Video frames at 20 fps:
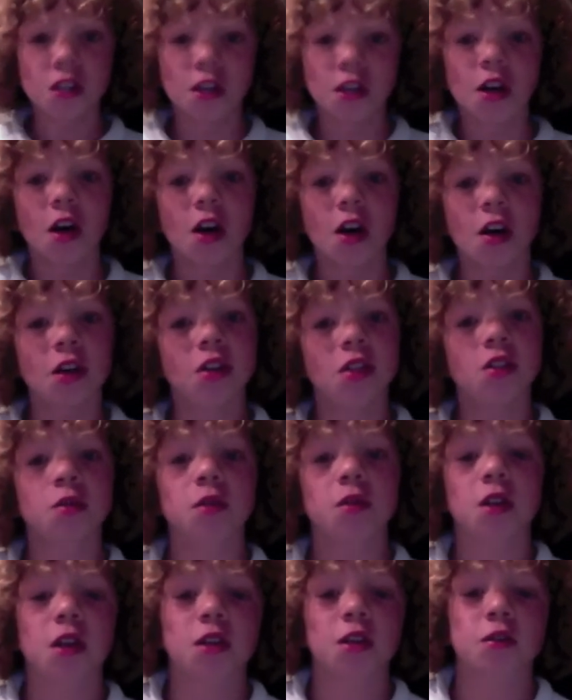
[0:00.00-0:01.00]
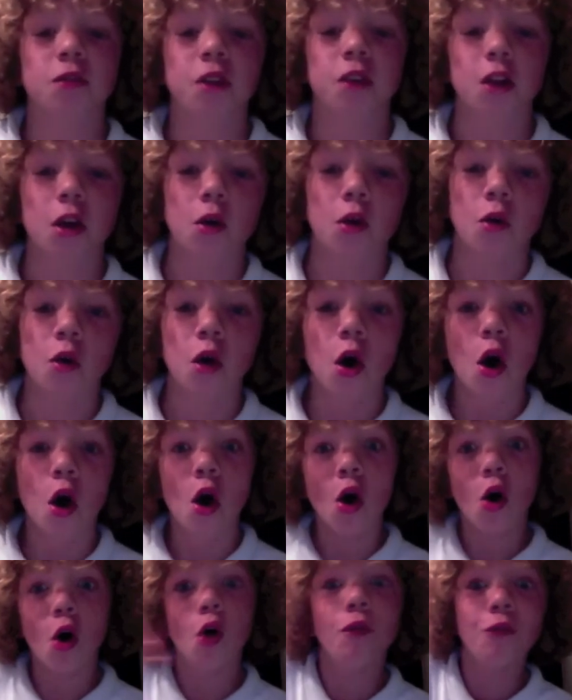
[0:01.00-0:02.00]
you guys in my next video.
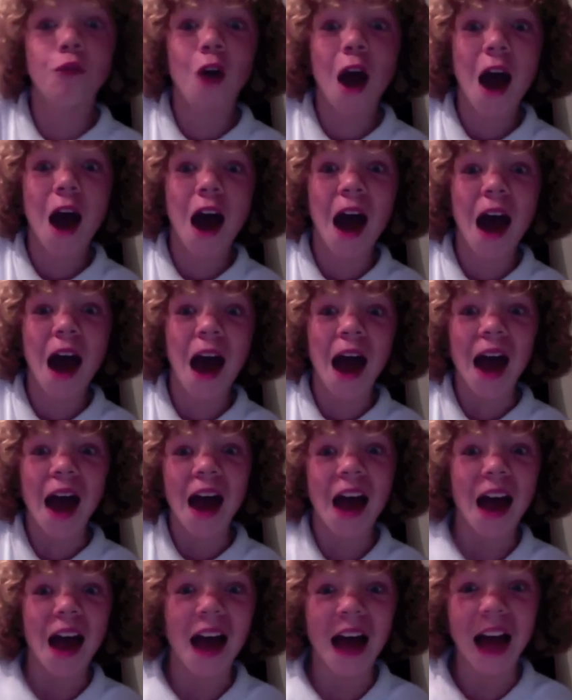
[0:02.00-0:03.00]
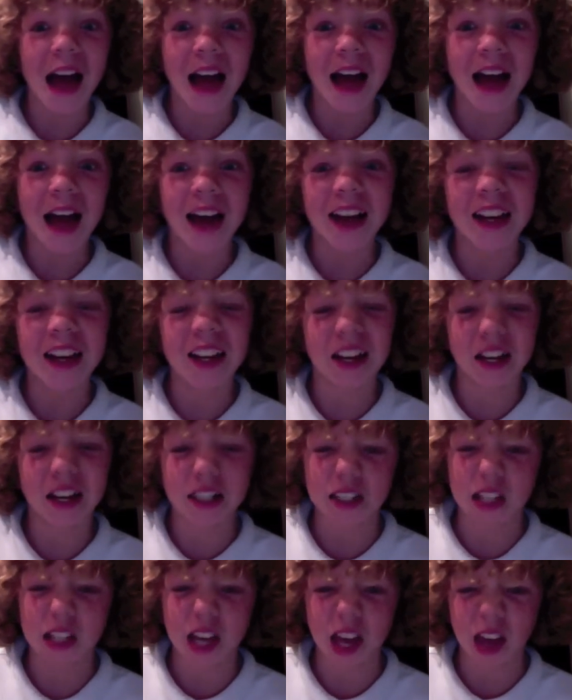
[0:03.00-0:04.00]
Au revoir! Yeah,
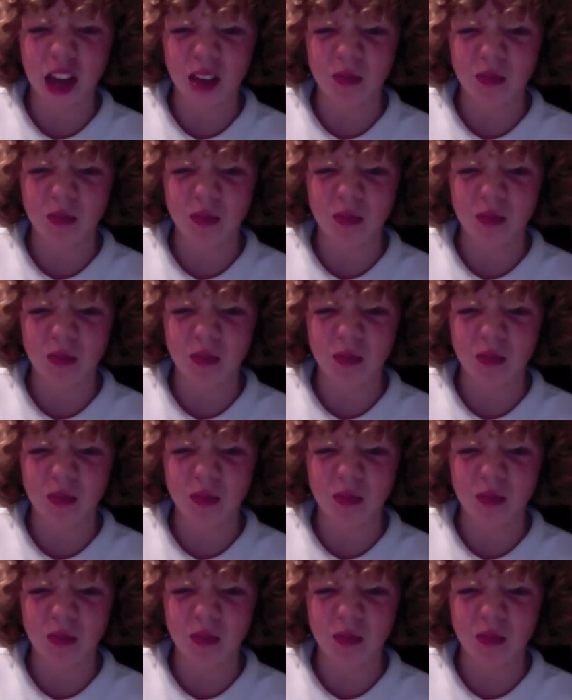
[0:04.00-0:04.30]
that's gay.